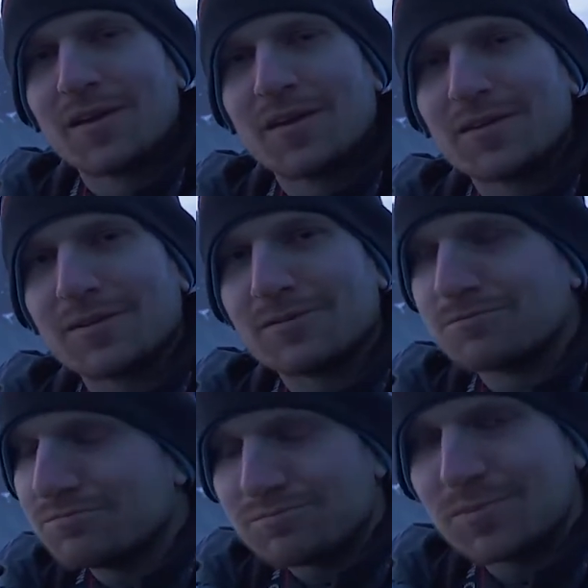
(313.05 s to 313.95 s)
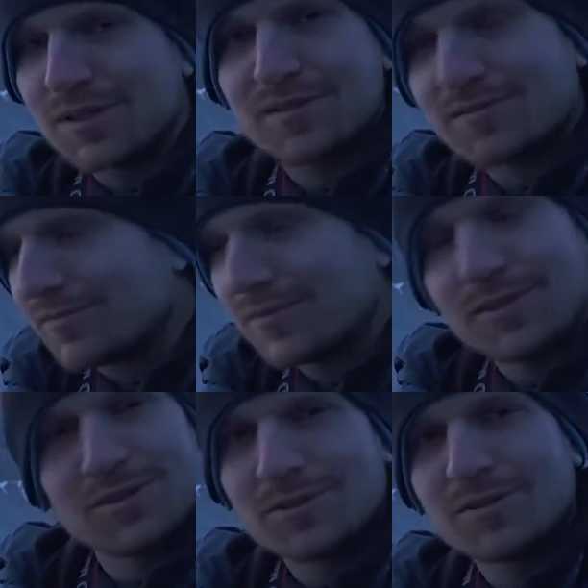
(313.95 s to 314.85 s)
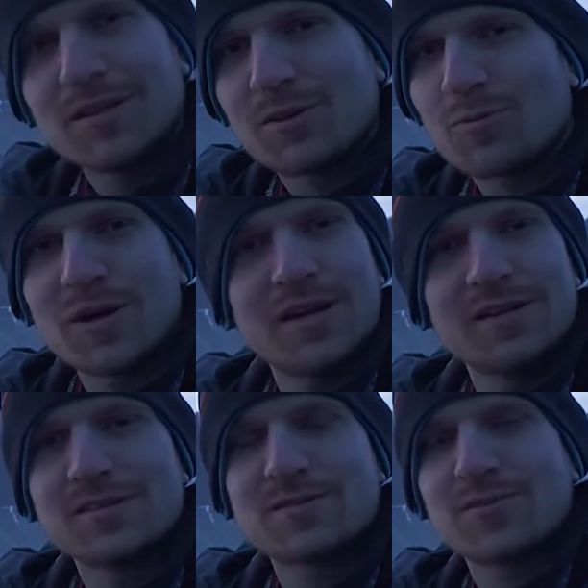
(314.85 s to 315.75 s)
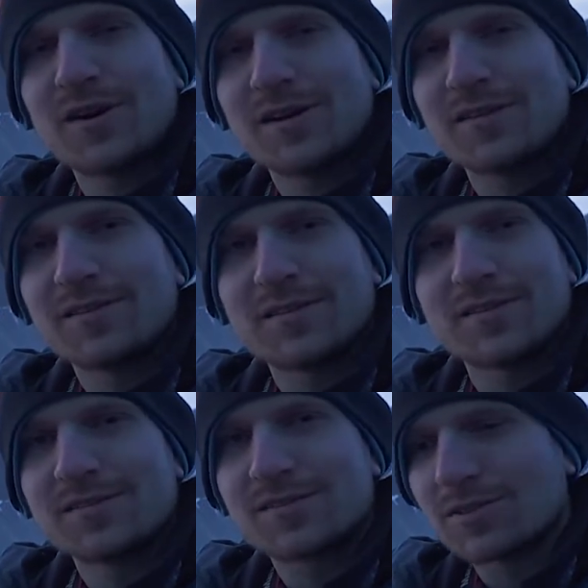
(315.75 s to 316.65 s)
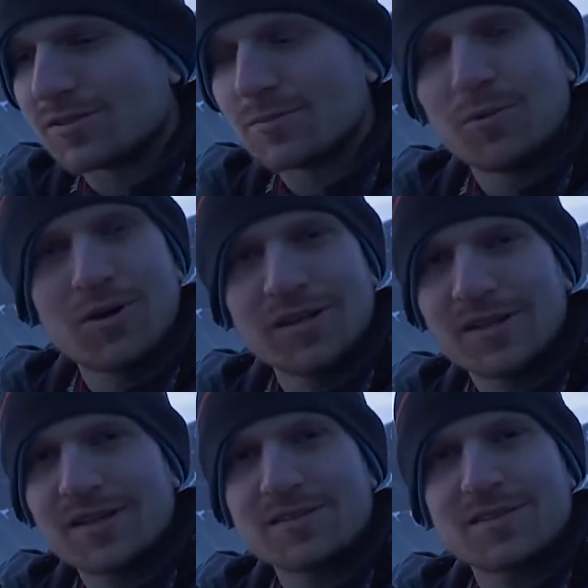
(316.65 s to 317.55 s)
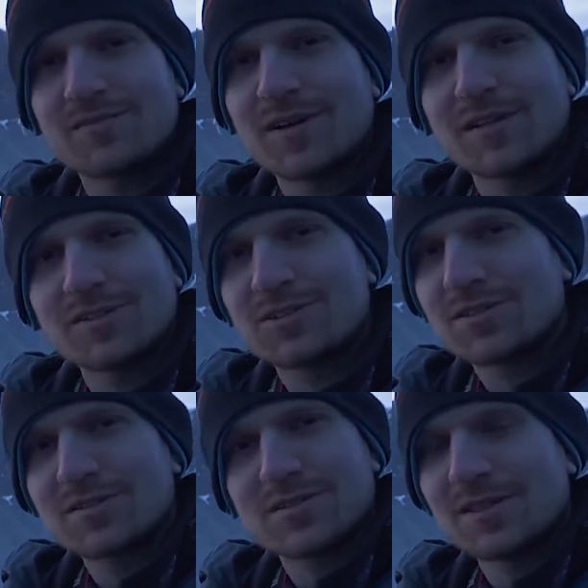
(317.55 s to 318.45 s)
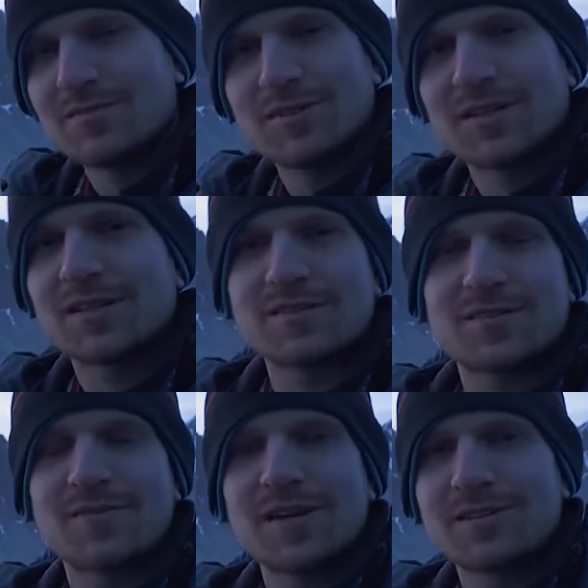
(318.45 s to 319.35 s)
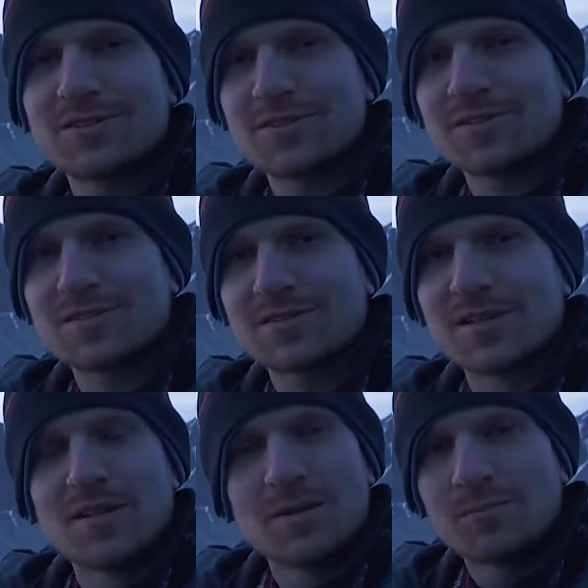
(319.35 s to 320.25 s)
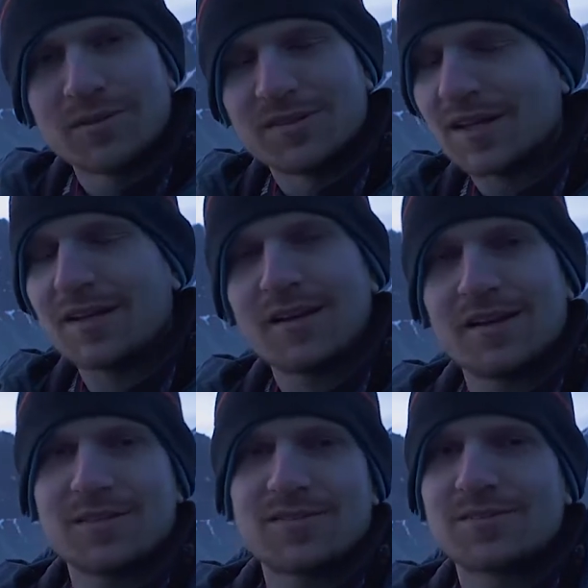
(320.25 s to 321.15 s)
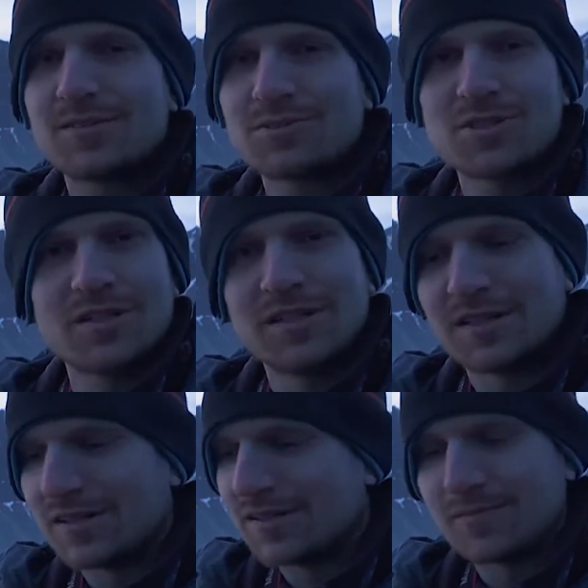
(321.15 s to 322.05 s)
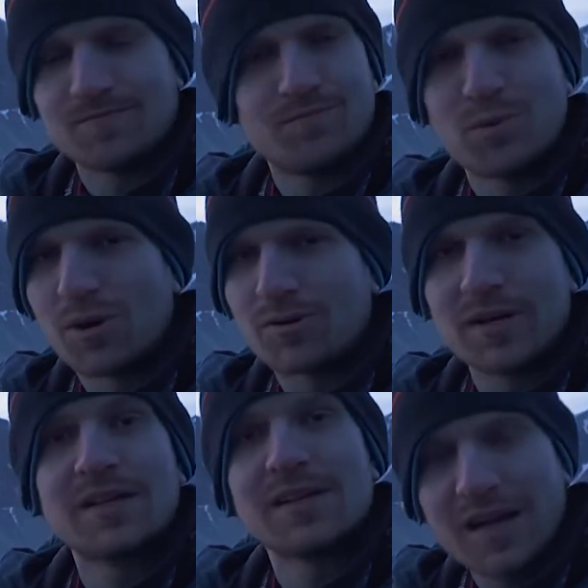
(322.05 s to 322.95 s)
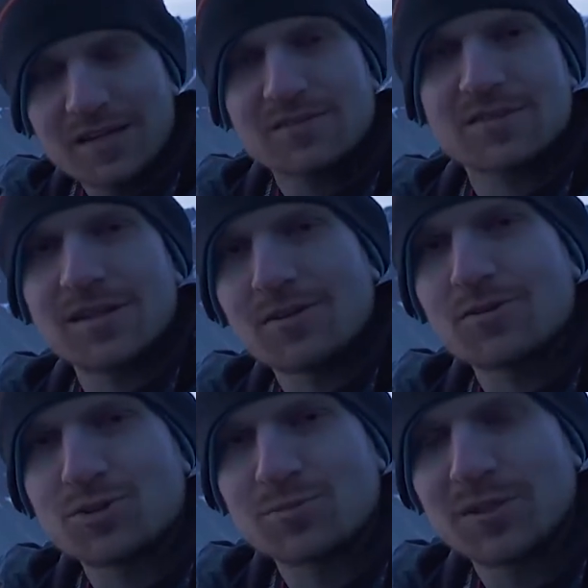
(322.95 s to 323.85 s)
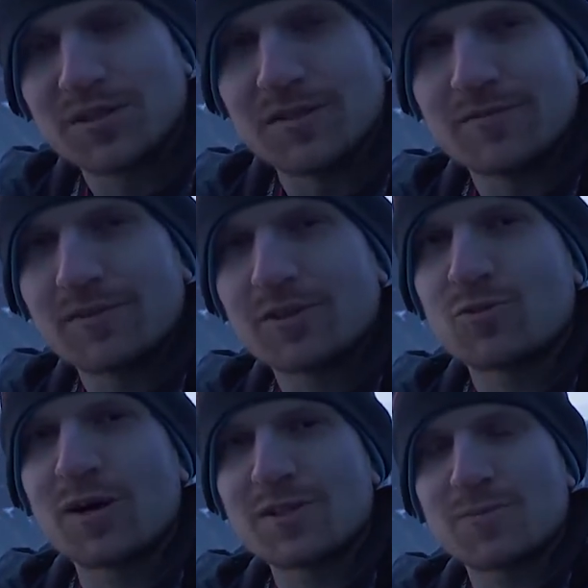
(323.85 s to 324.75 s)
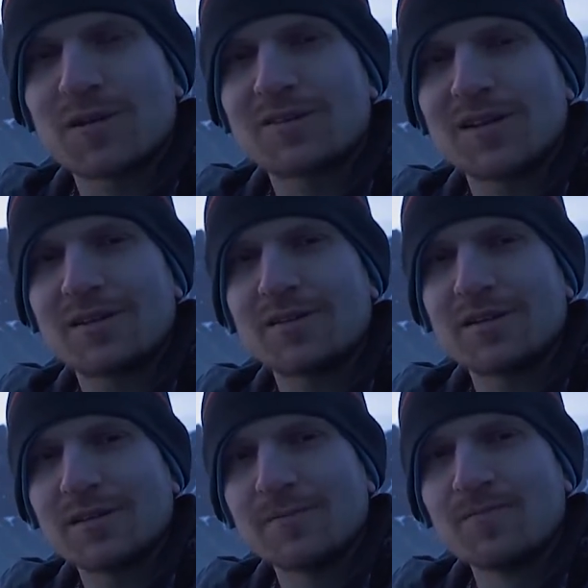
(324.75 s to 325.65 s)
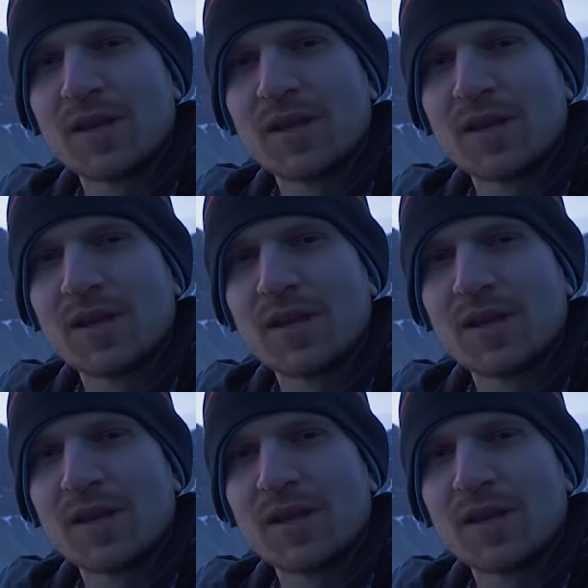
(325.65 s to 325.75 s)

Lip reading: But you know, either way, it's fine and it's good. The morning has advantages, the evening has advantages, but daylight's usually boring. Nights can also be quite spectacular.